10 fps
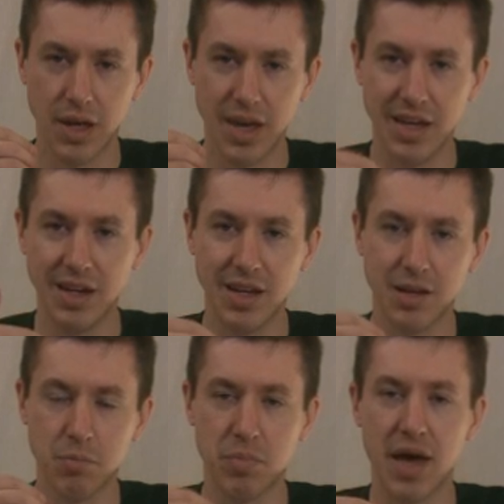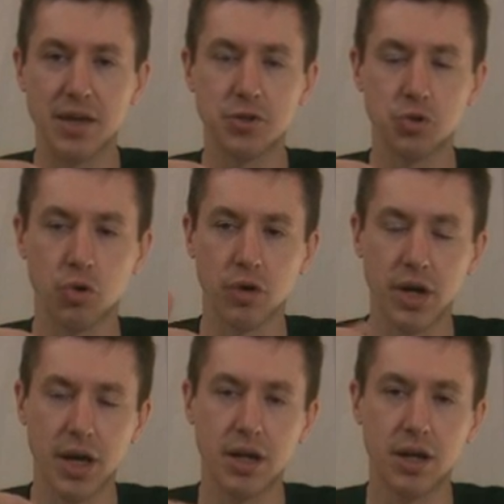Indian-based
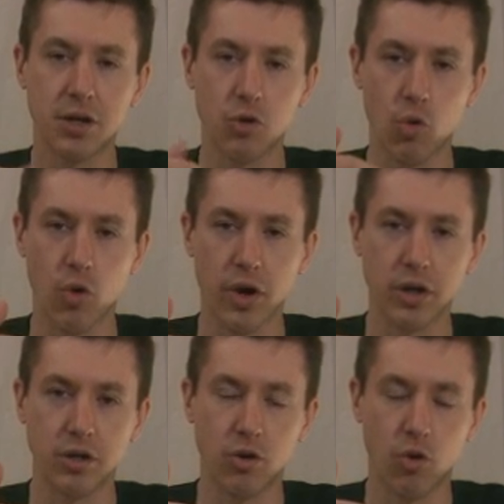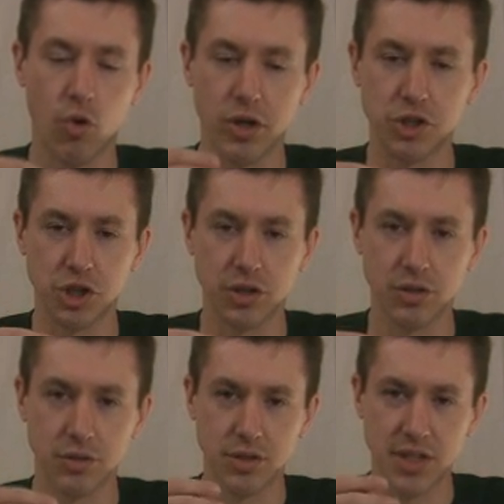or Indian
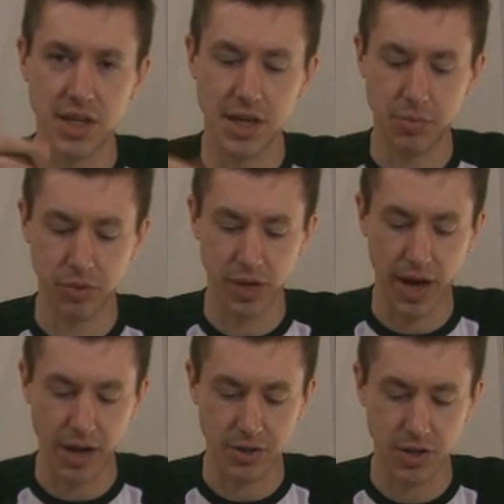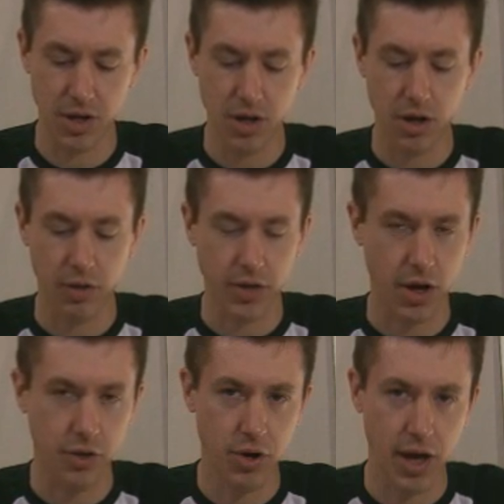origin tea plant. On
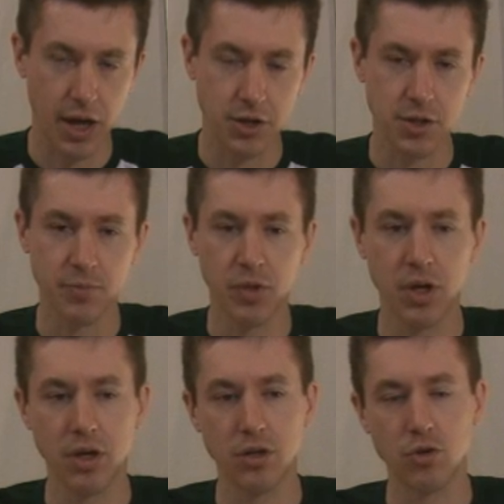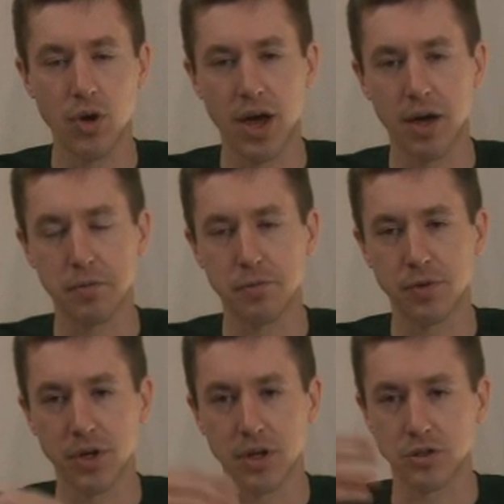the other hand, you have
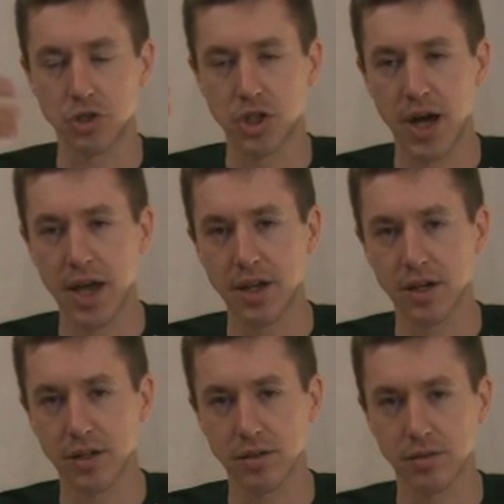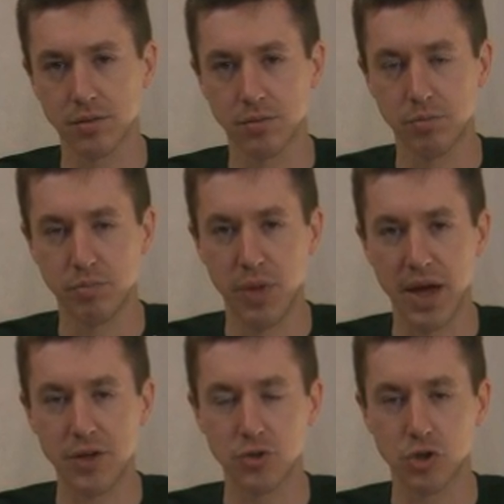
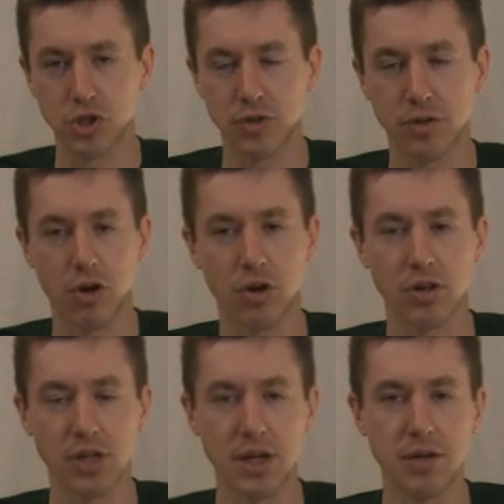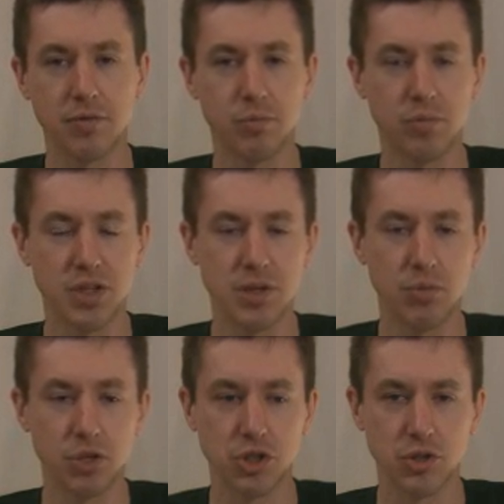China-based or tea
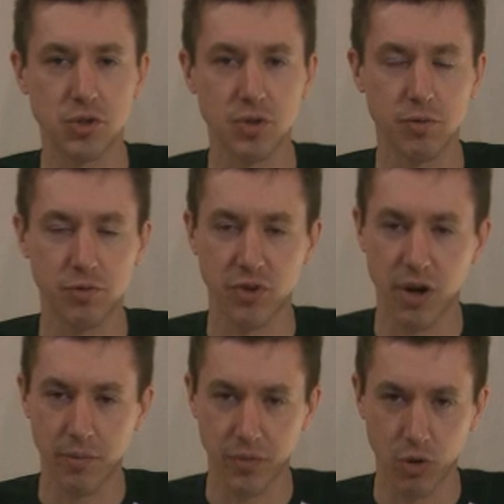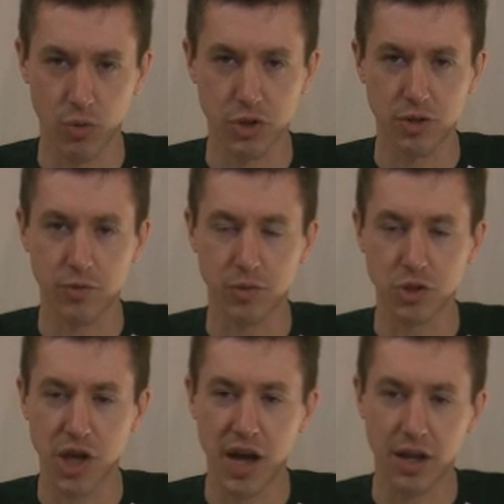bushes that were originally from
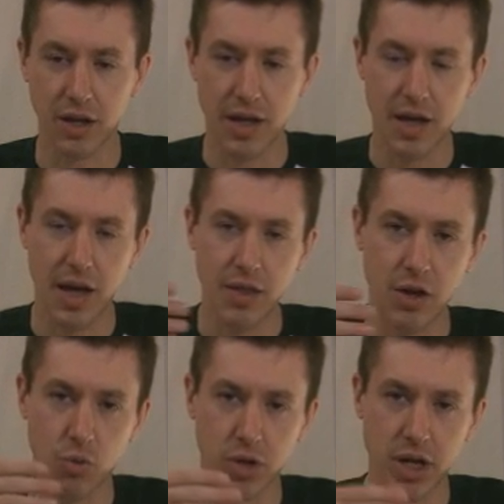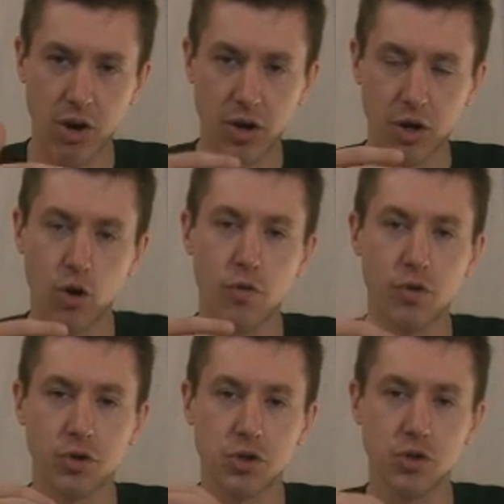China that were carried
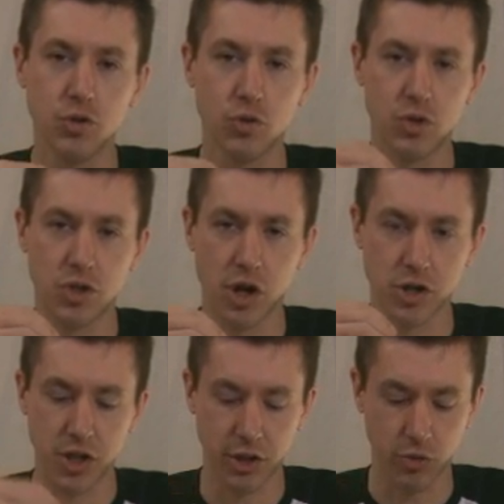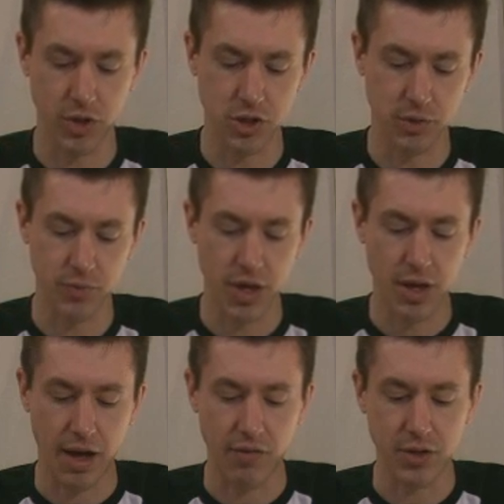over to the Darjeeling region.
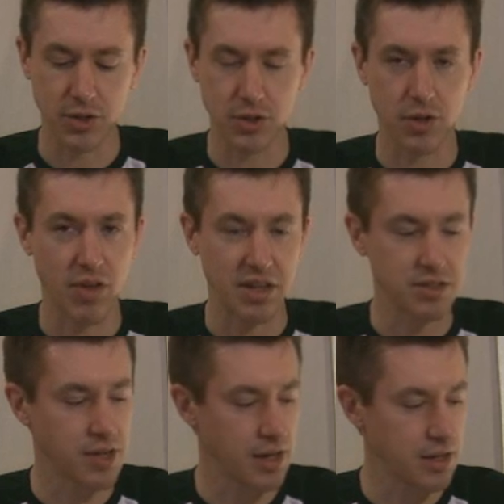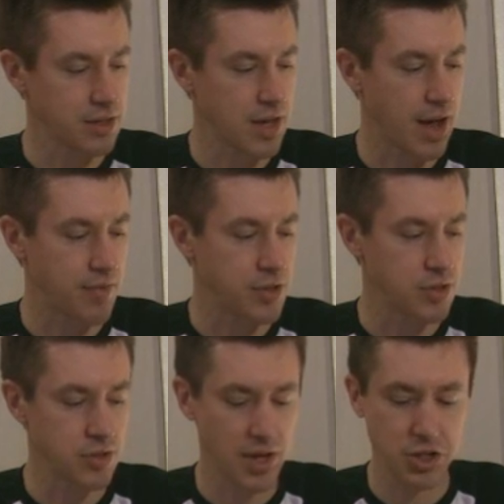And this is of that second kind.
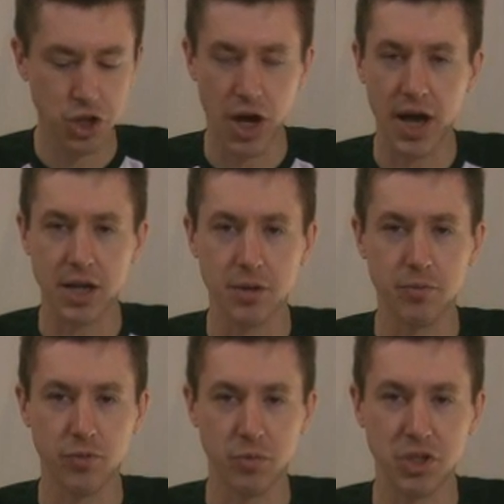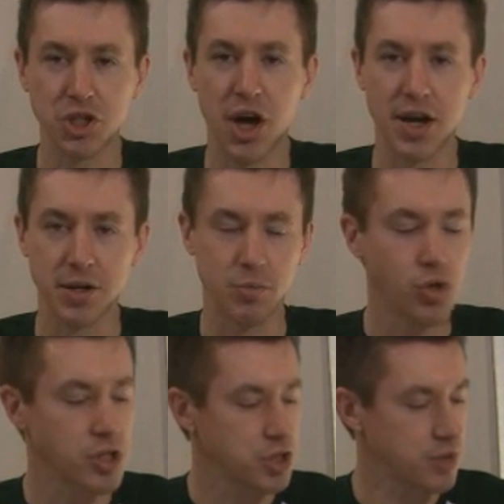This is from a China
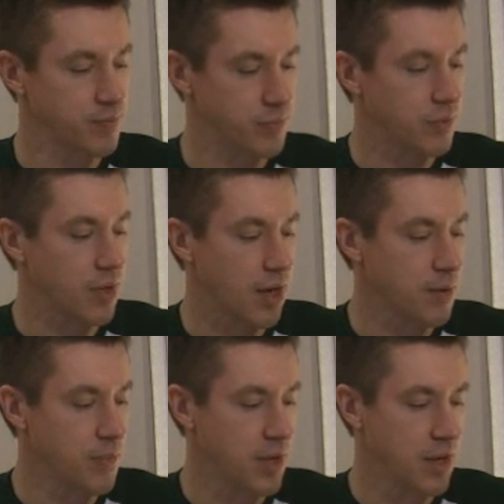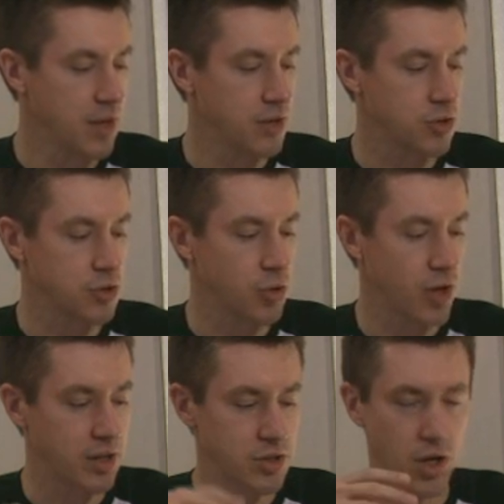bush. Okay, so let's go
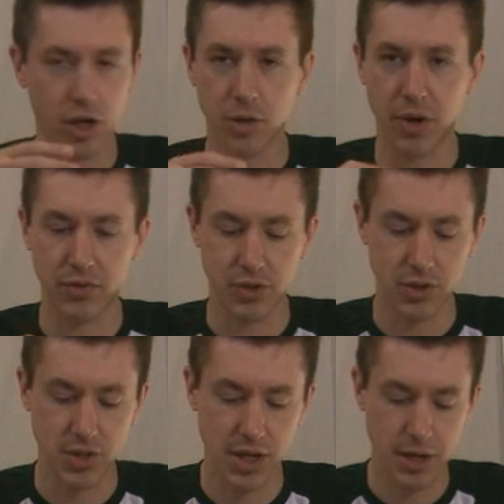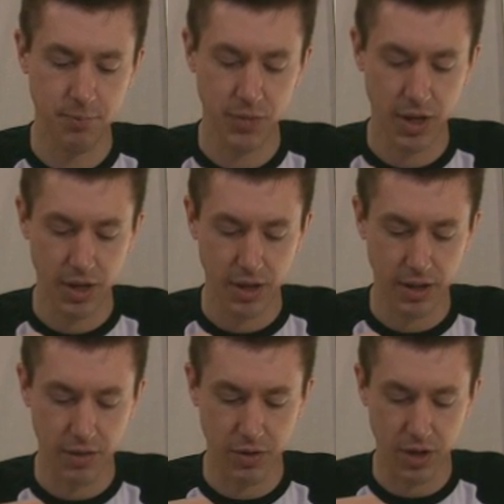ahead and talk about this tea,
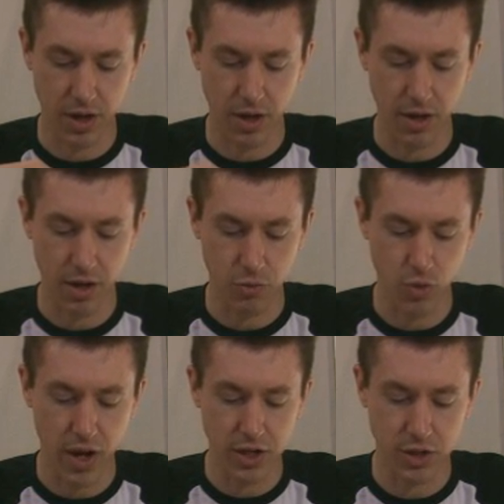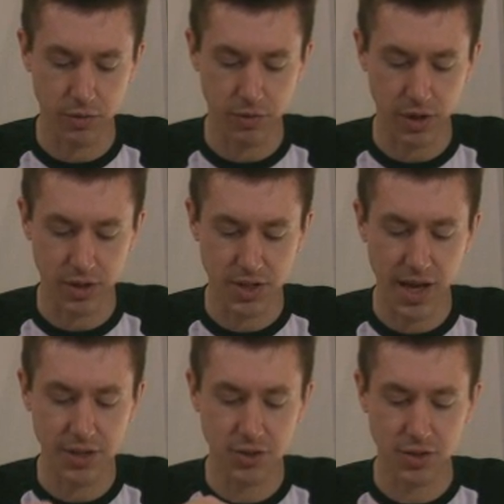give it a range of
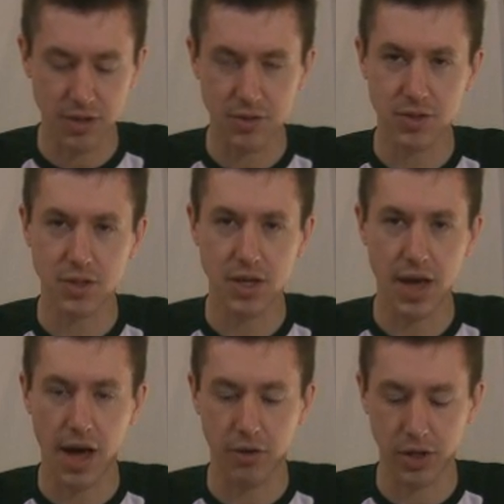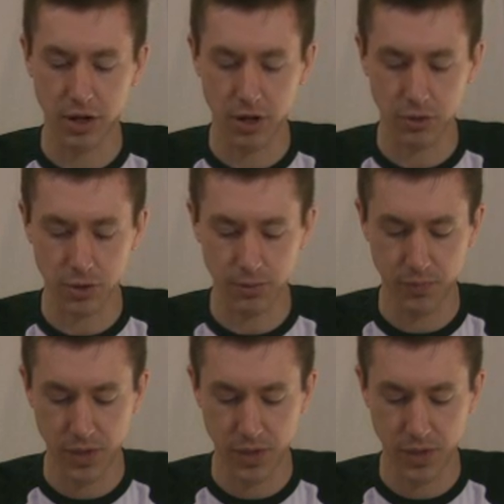tastes, and see how it goes.